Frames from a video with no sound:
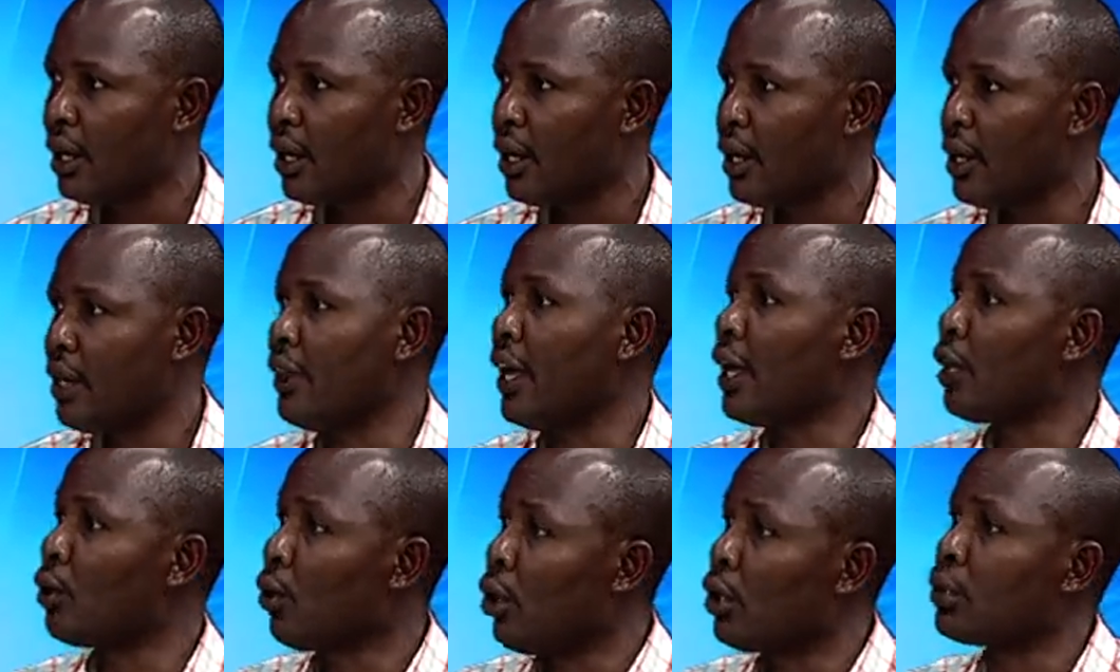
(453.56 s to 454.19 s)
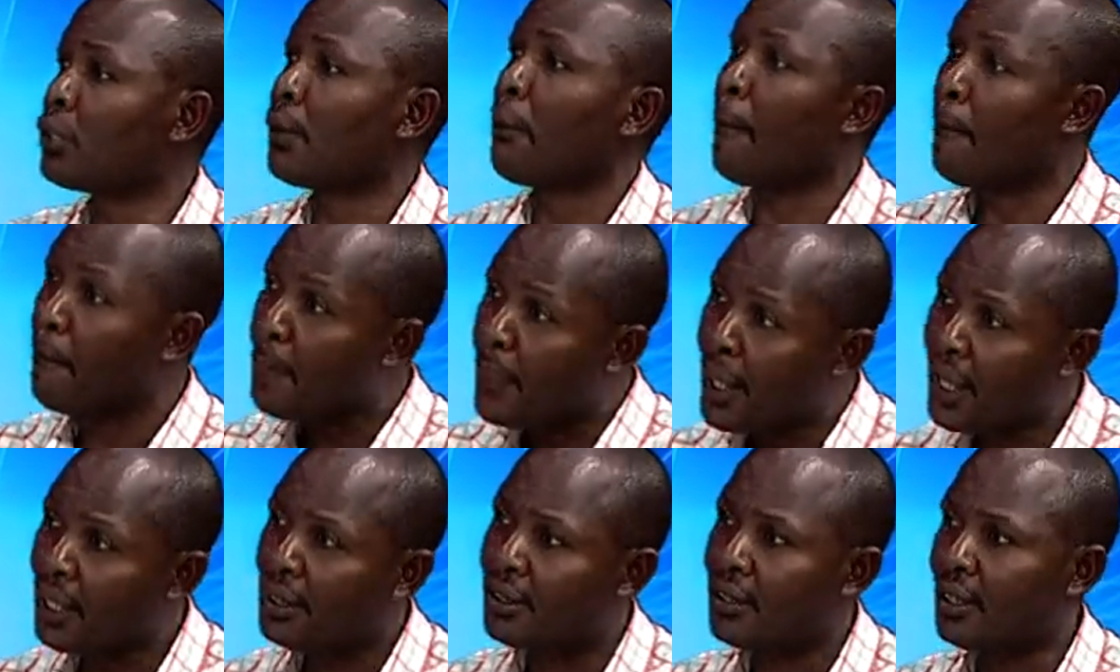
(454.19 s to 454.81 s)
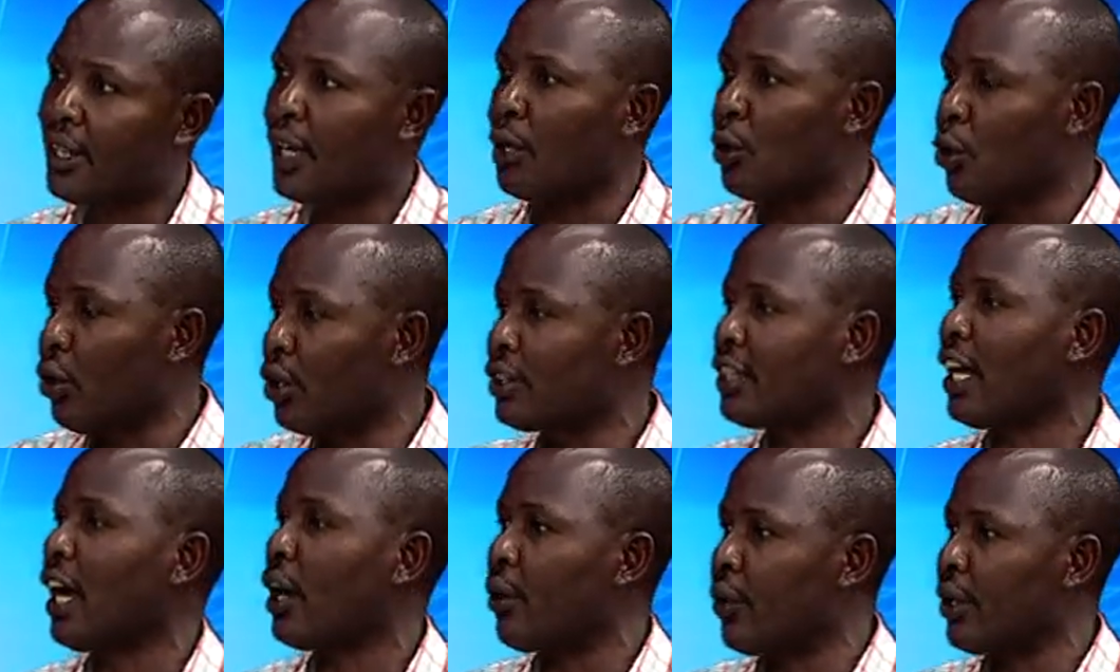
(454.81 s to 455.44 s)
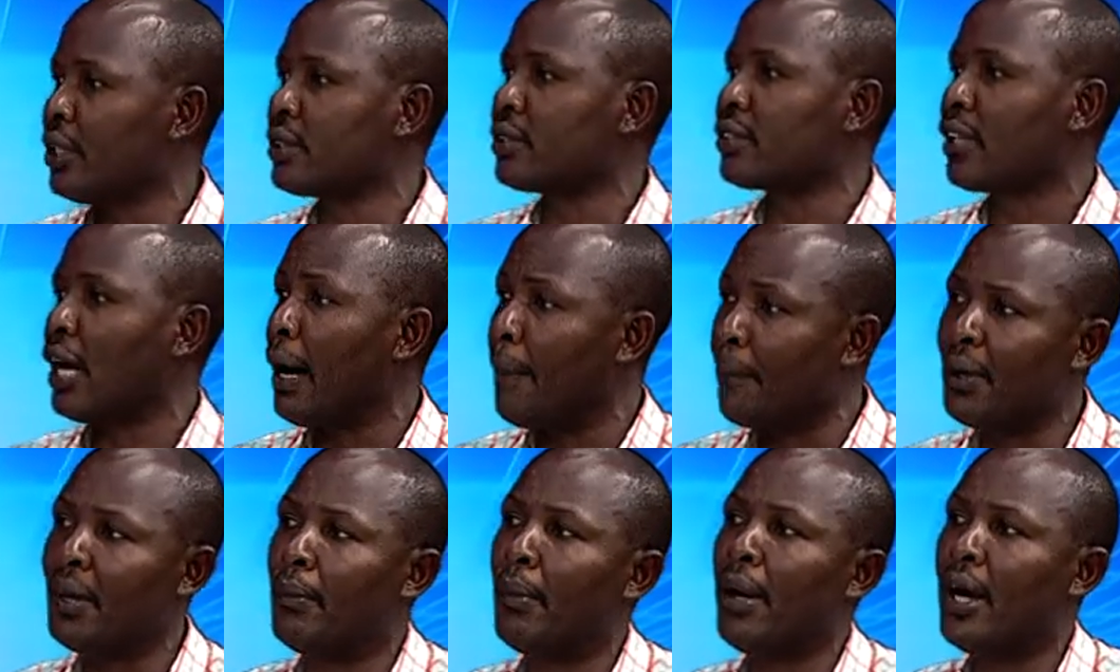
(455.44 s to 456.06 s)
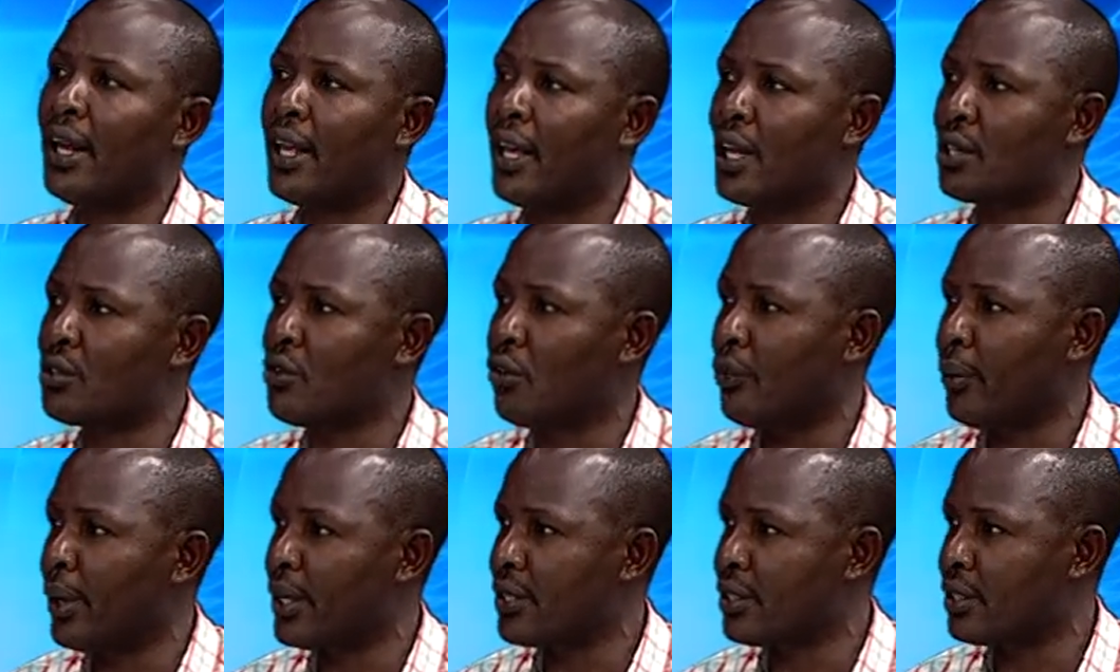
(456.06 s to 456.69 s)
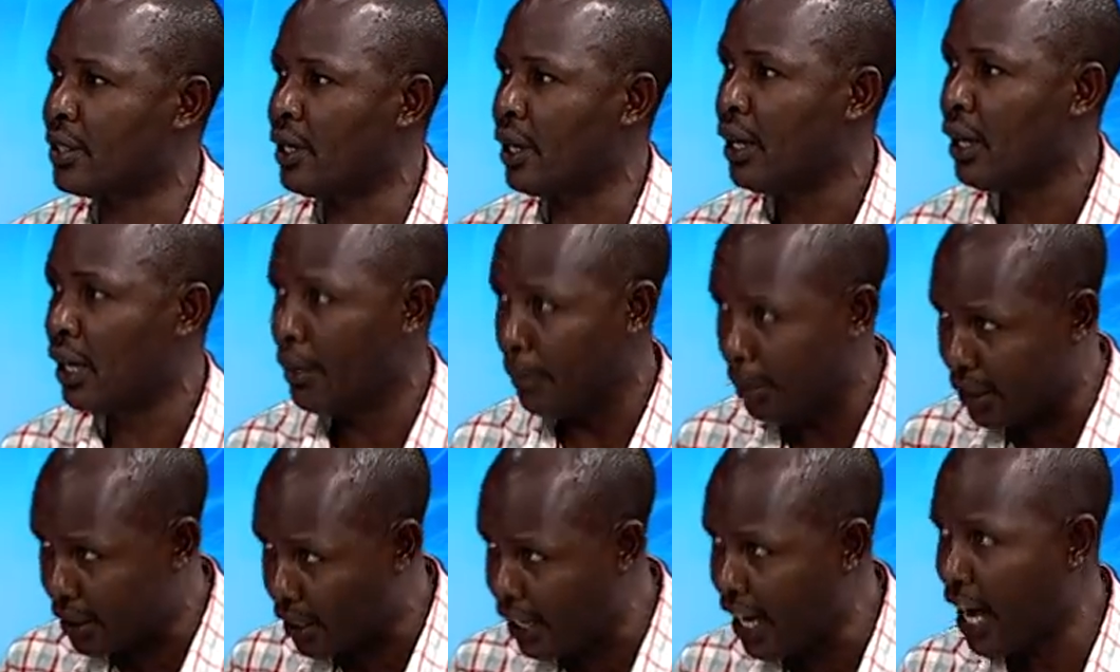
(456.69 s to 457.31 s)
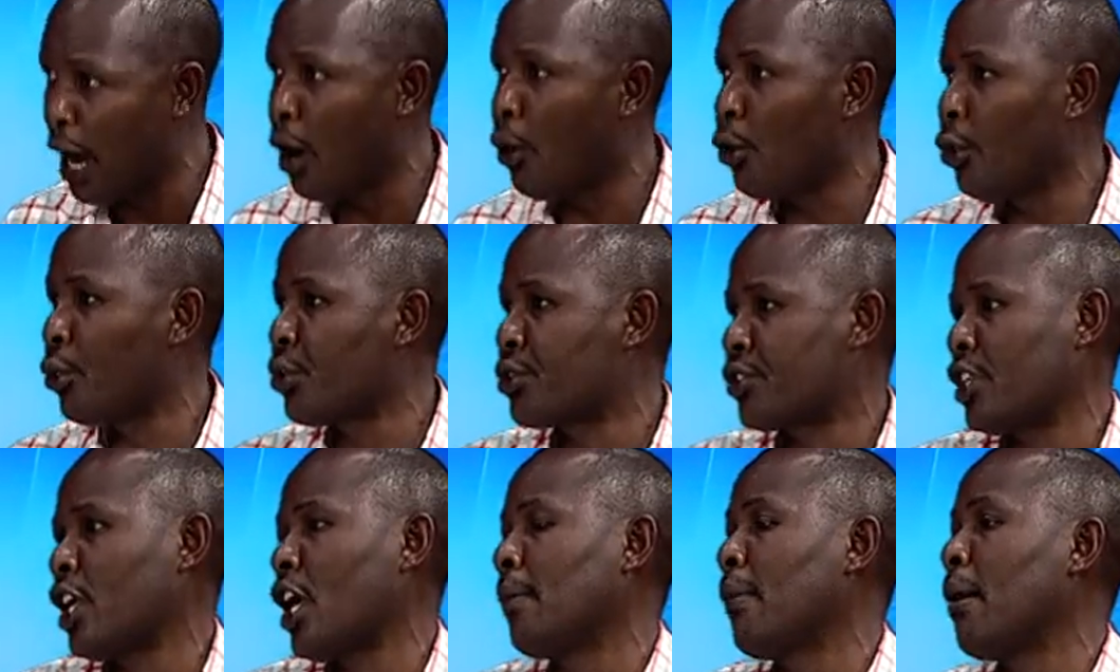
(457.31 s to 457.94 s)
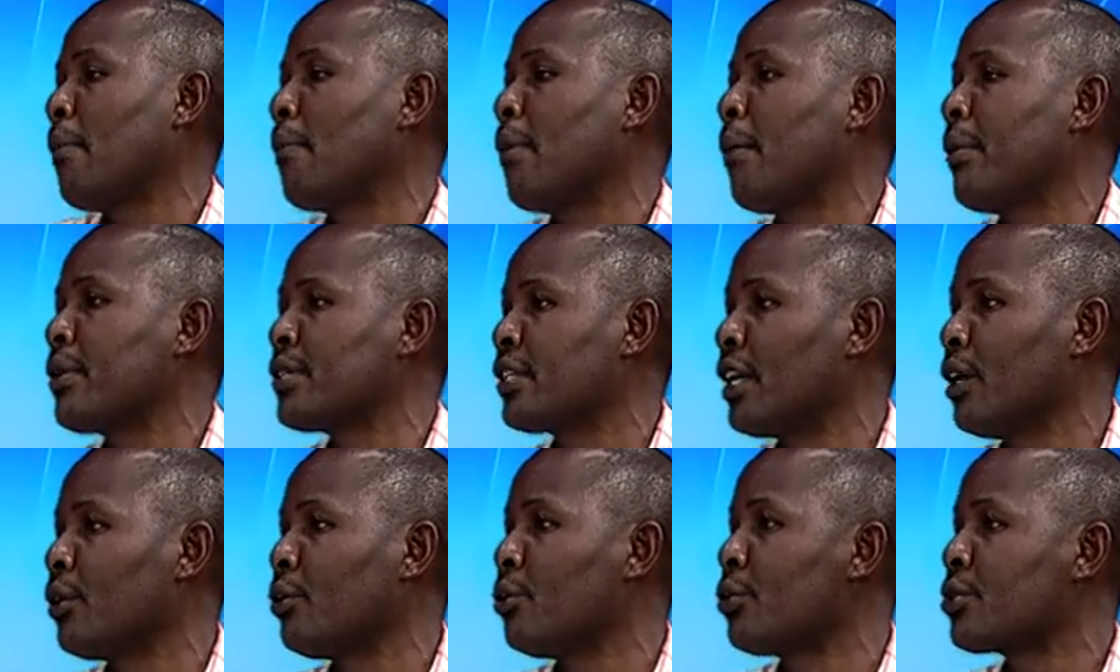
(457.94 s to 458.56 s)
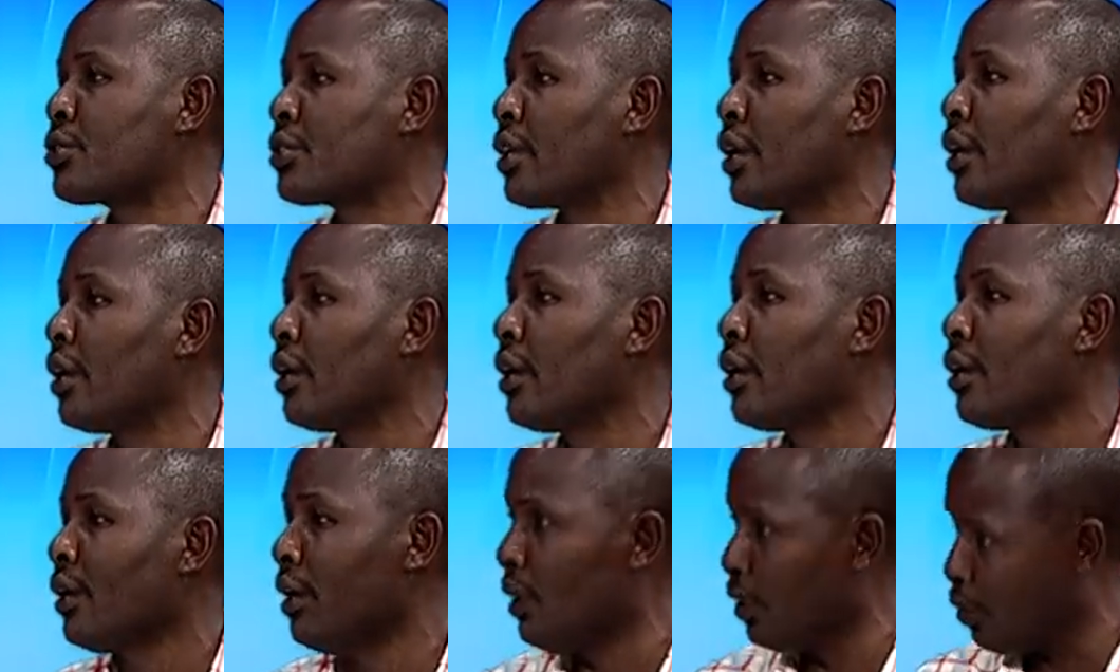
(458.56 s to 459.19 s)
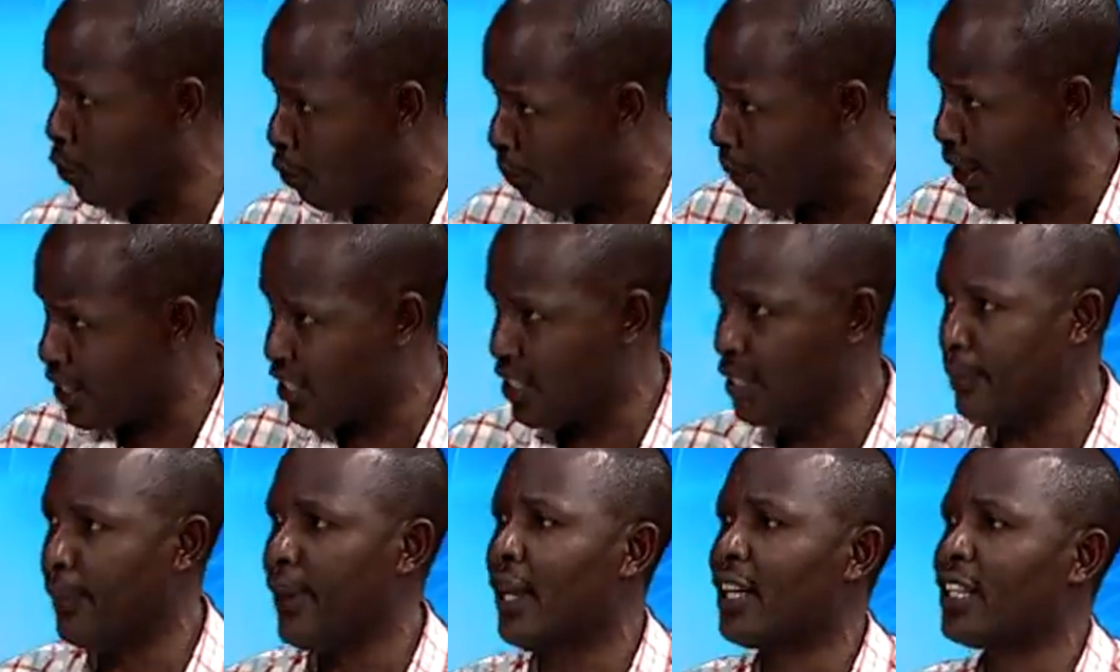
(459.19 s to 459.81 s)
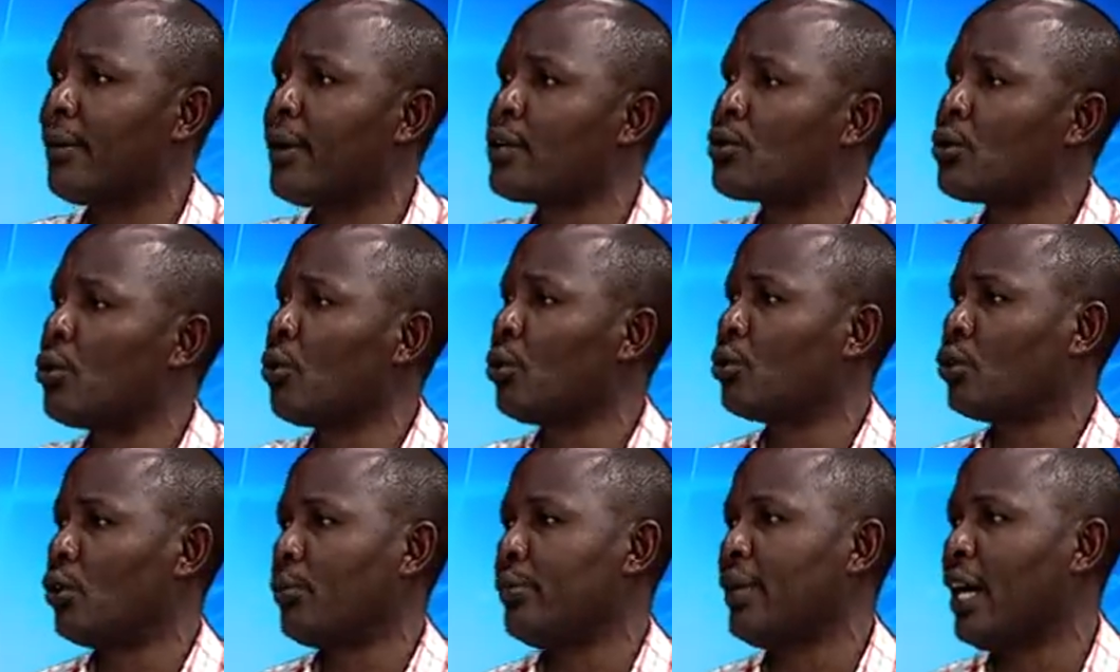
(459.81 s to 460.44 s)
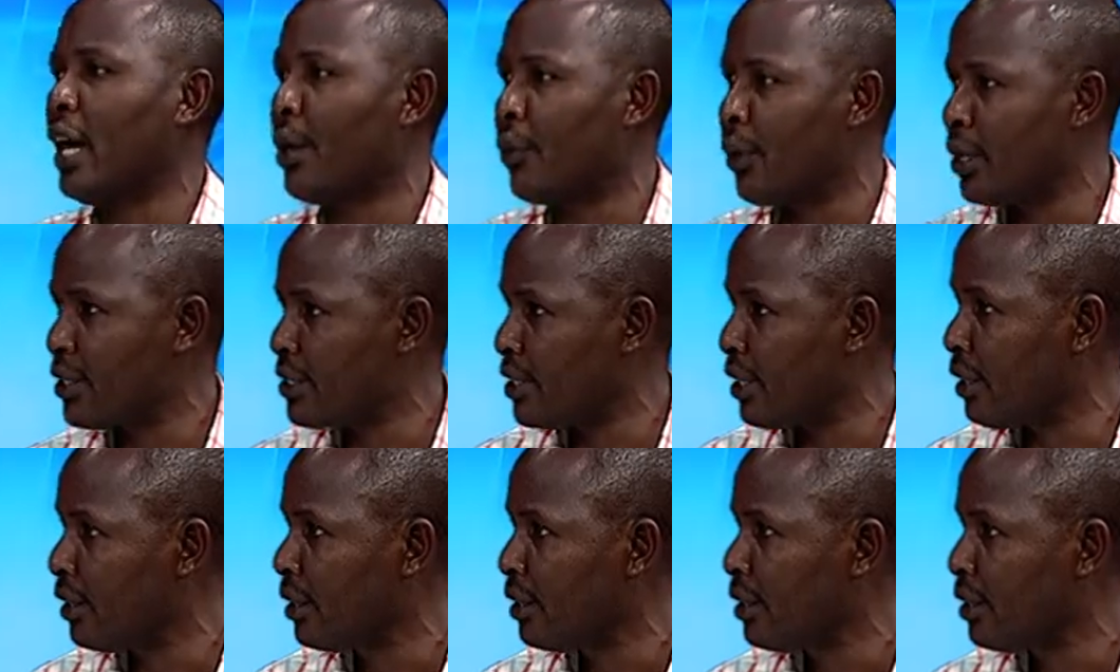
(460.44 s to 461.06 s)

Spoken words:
they don't beat, they don't arrest campaign managers of Besigye, but now you say Amama Mbabazi and you see, you must be Chibazo not to be arrested.